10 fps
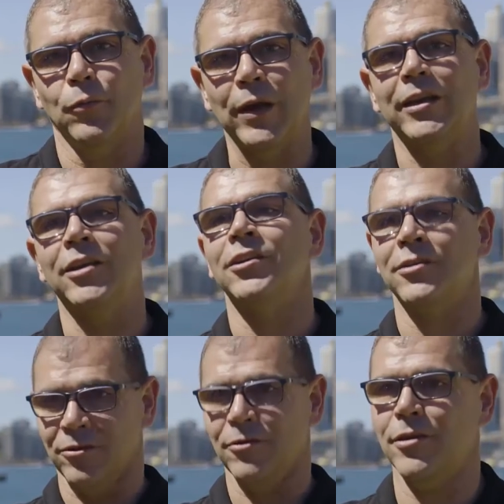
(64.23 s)
we
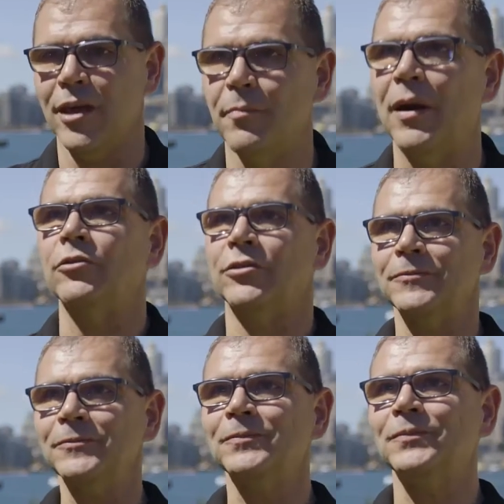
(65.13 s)
didn't think about
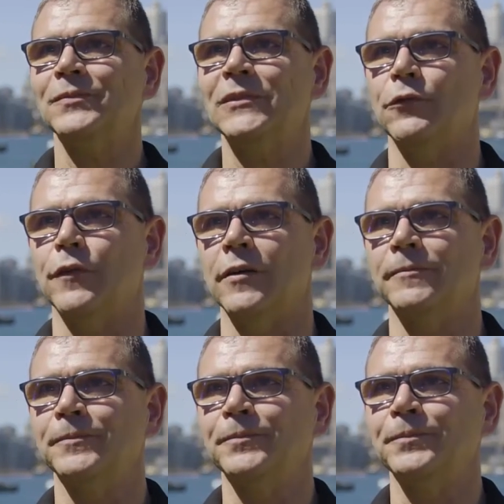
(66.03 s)
so far.